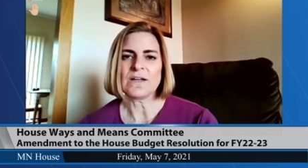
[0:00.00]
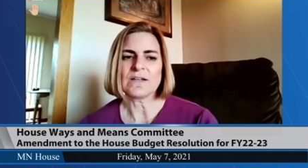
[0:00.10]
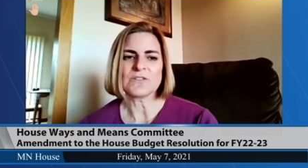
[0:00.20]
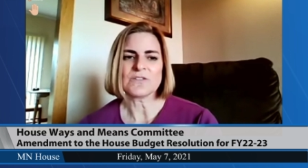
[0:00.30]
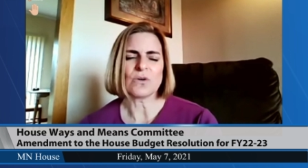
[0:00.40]

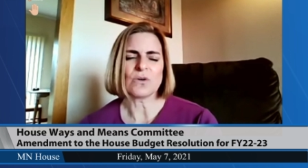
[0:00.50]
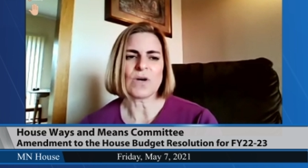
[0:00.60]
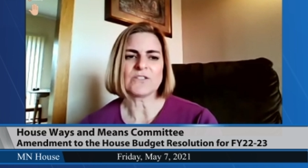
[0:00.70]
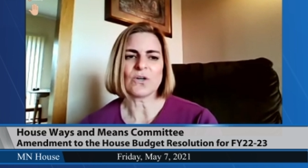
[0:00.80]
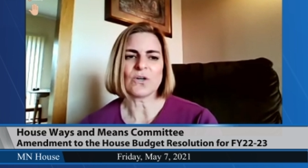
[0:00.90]
So
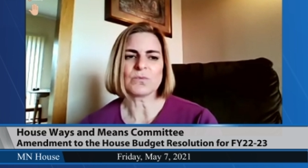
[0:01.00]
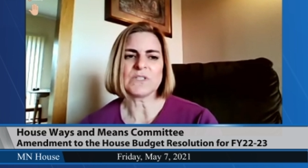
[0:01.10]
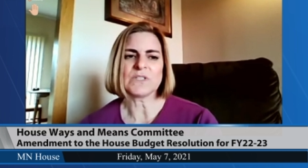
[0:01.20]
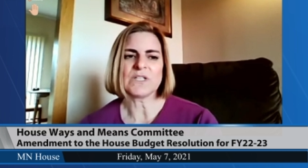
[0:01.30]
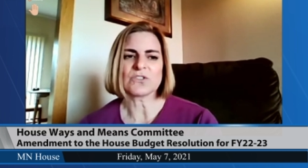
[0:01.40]
I don't really
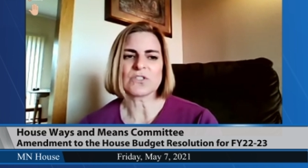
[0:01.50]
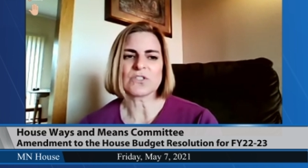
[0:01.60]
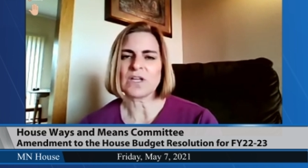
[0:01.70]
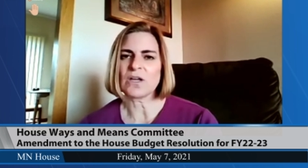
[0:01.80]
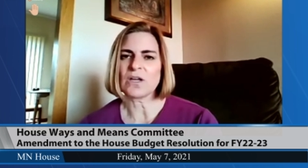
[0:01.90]

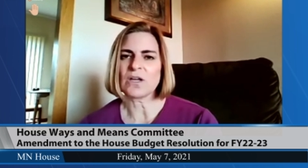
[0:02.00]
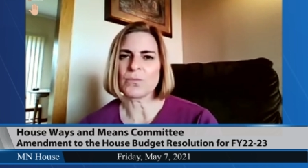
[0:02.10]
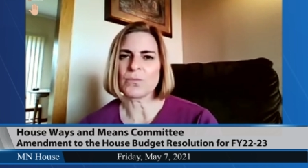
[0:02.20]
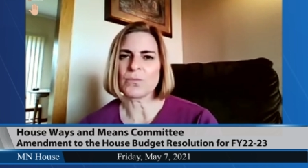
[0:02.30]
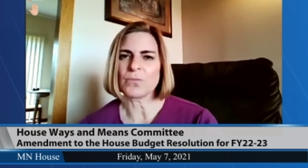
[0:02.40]
understand what we're
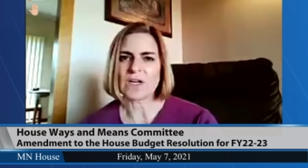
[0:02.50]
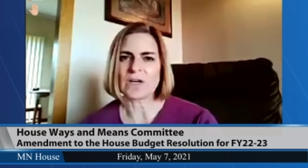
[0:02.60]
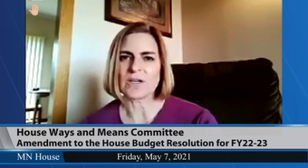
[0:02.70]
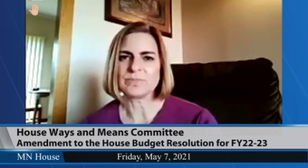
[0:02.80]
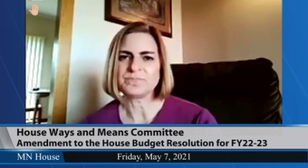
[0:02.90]
doing
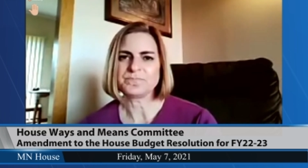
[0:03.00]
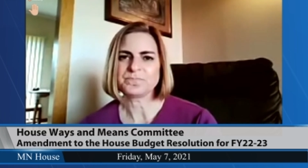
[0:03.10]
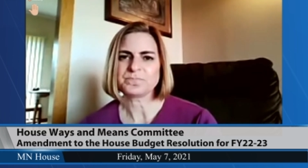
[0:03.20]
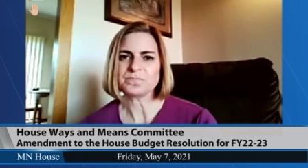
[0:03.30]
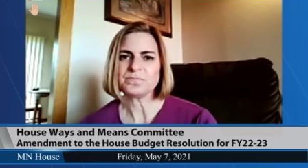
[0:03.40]
here
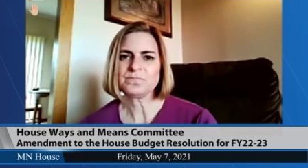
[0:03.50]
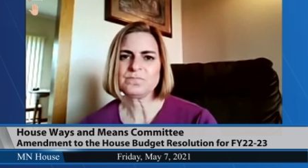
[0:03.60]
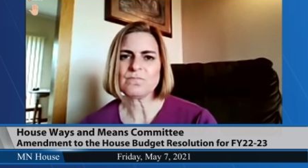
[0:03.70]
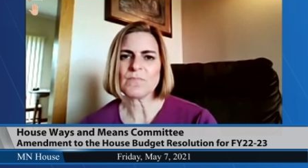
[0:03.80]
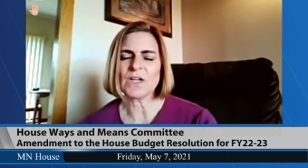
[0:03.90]

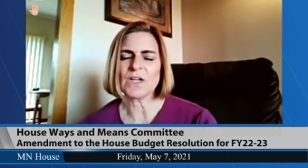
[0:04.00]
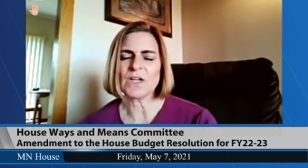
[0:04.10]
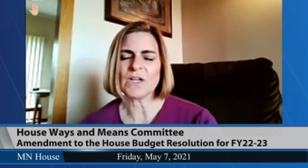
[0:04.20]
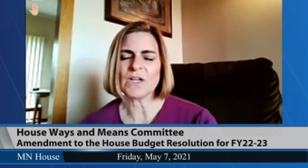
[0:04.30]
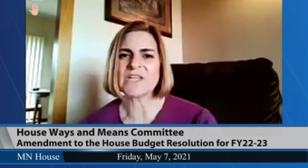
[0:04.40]
and
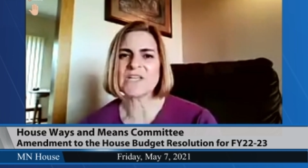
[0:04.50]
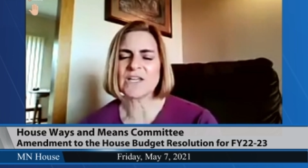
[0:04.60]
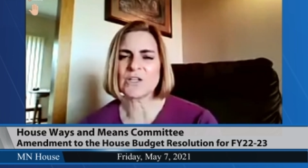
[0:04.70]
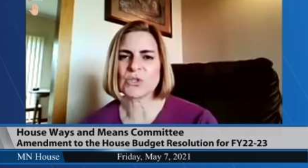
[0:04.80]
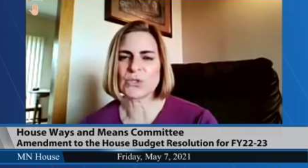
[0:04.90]
why we're
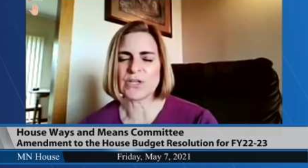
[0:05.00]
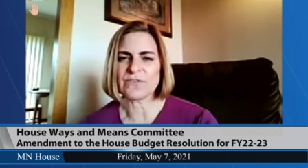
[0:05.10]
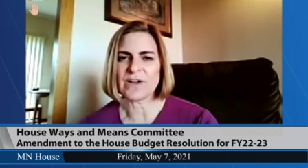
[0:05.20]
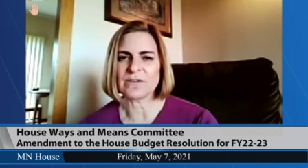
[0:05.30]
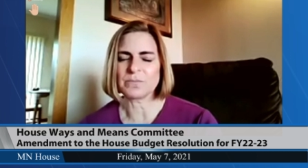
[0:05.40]
taking
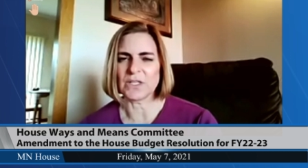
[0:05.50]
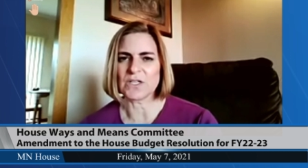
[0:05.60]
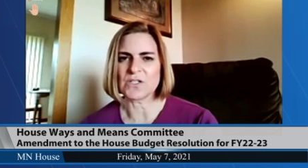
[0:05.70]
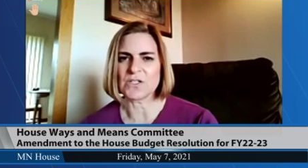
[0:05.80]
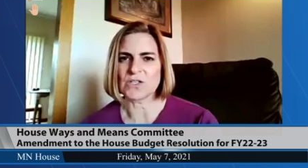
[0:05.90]
$35
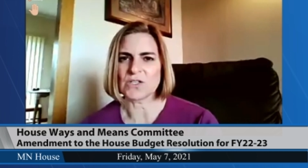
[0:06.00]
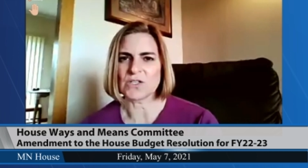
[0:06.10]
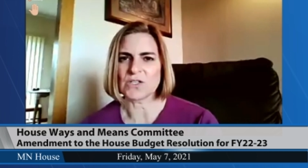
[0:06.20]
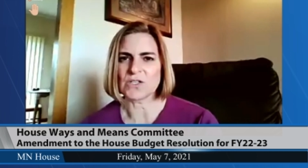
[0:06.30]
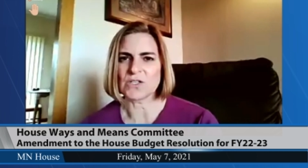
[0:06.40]
million
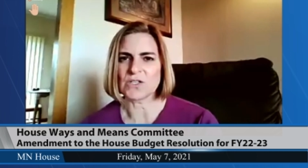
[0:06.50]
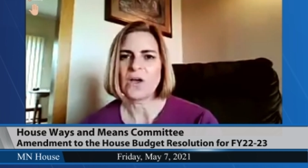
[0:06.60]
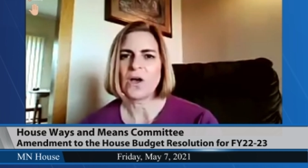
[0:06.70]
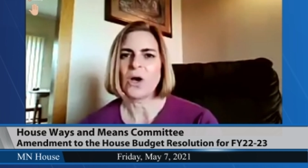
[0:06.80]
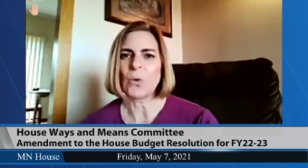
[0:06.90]

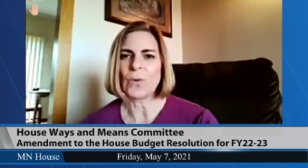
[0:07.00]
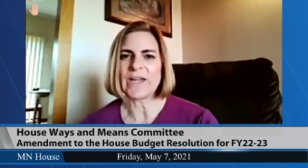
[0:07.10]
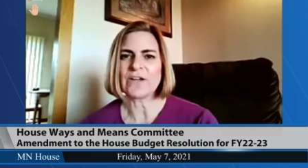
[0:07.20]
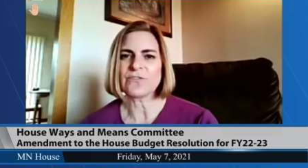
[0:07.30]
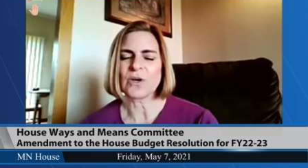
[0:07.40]

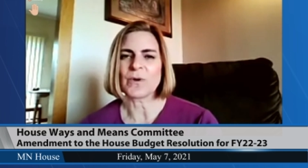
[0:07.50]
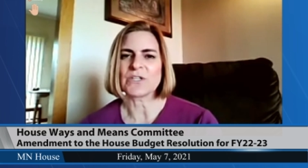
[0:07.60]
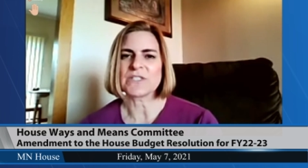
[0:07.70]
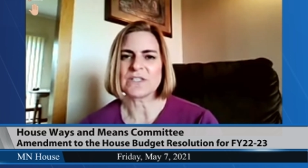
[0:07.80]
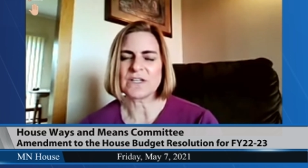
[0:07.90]
away from our
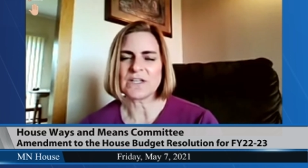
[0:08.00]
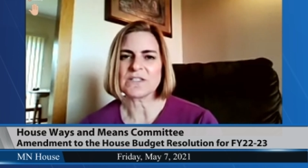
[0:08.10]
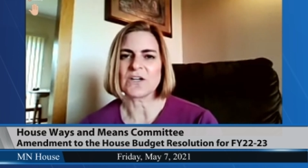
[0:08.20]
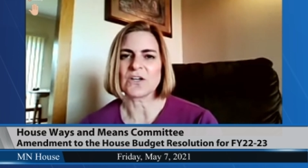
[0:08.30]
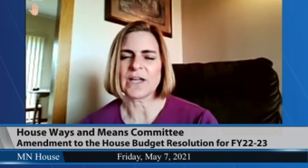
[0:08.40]
cities
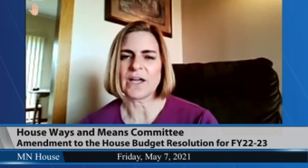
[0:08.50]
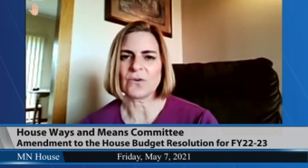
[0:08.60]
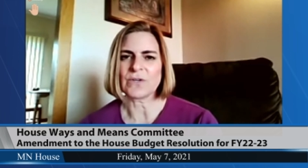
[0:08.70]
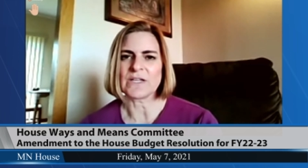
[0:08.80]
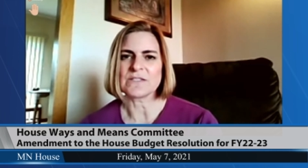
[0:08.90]
and our
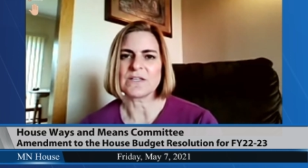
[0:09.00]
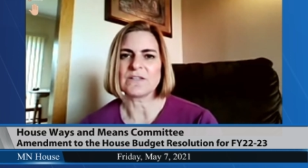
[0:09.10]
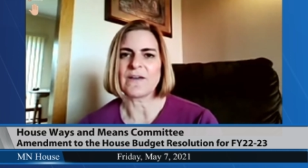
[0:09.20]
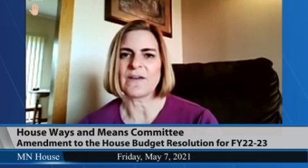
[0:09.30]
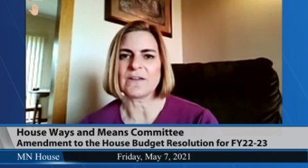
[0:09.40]
counties
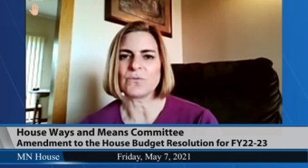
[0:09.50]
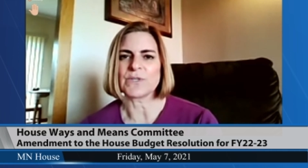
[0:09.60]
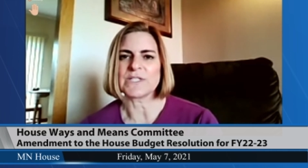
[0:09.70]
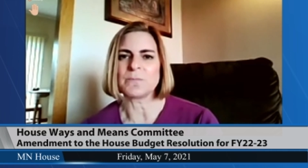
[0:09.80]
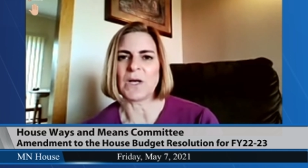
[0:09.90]
that
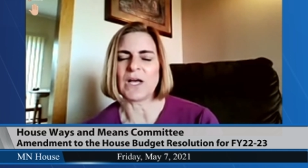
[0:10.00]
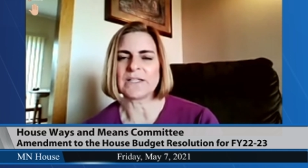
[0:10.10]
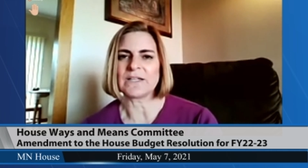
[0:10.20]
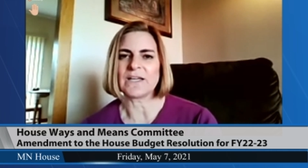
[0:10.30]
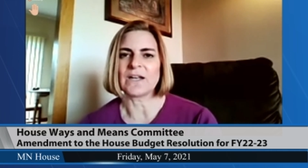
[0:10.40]

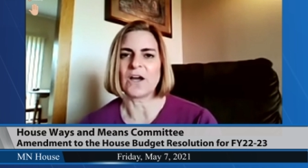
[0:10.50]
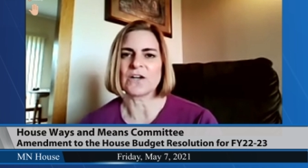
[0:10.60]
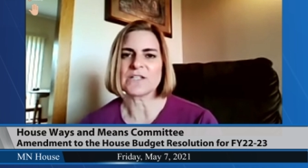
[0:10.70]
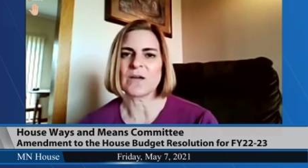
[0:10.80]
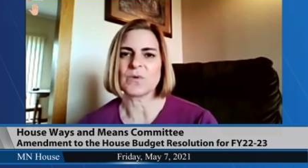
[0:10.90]
responded in our
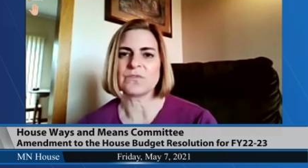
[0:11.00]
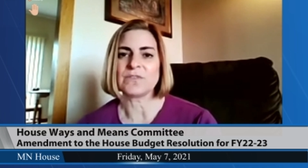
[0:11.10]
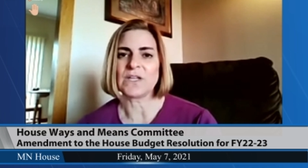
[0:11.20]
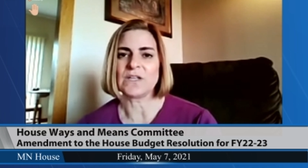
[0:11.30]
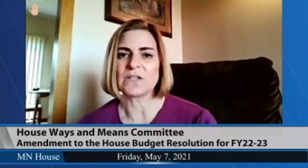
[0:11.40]
time of
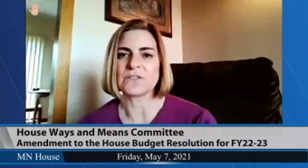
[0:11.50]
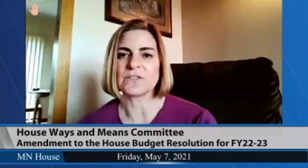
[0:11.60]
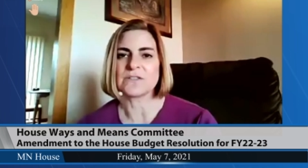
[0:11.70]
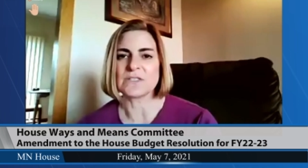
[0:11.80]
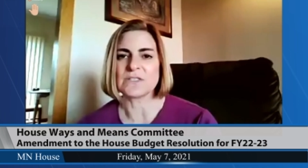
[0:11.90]
need here in
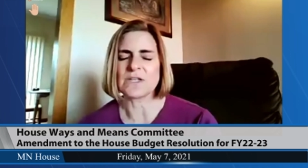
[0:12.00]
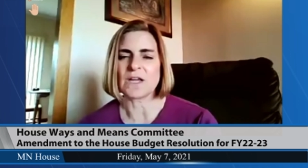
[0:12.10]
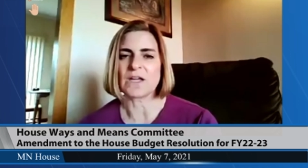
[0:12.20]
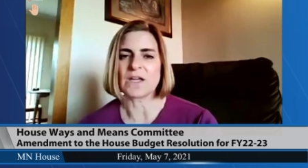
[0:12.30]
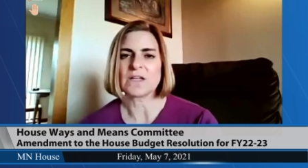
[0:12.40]
the
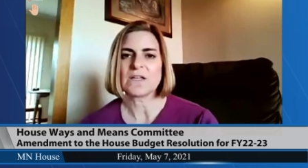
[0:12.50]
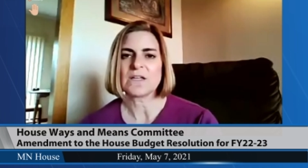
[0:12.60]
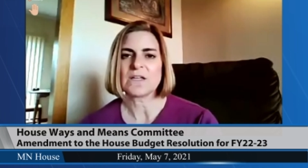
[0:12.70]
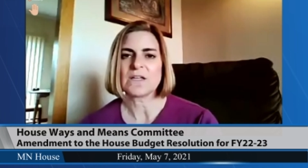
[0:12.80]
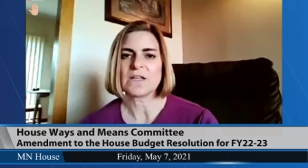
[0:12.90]
state
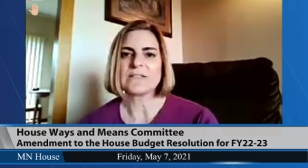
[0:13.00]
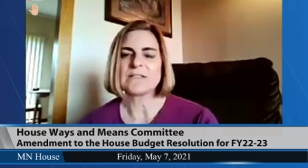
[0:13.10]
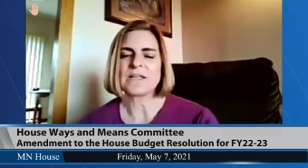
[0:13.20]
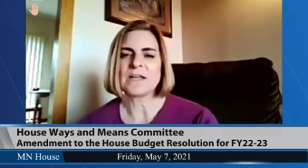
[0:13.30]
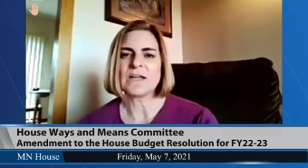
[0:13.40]
and
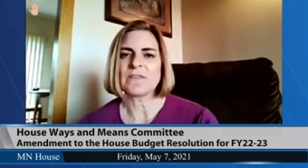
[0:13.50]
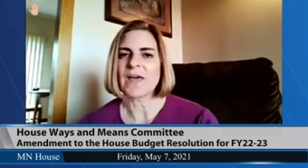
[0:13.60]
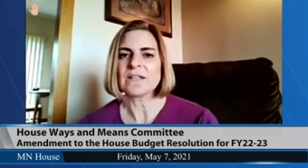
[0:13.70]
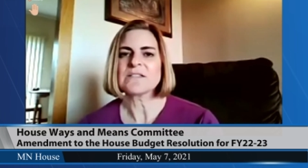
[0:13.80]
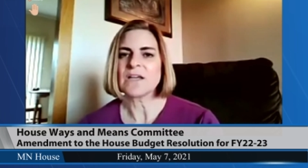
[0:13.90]
saying
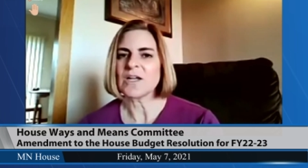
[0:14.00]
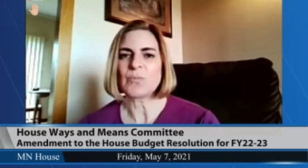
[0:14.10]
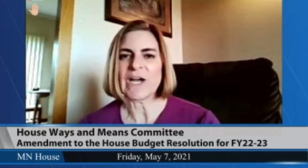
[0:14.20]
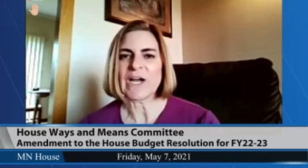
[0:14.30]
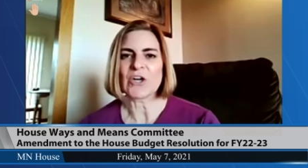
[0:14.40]
that's not a
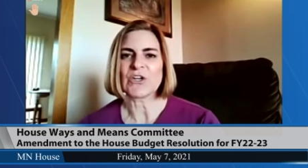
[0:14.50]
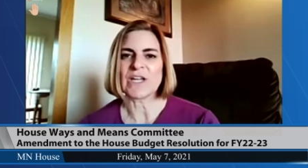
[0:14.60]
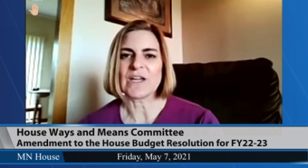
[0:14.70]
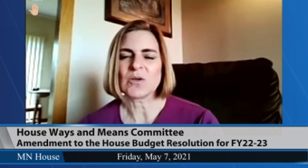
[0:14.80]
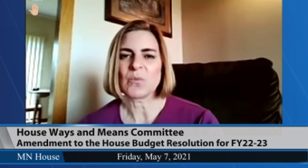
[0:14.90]

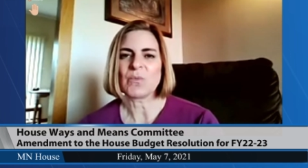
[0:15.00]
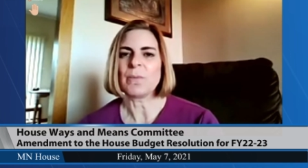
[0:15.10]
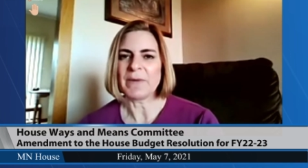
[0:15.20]
priority, but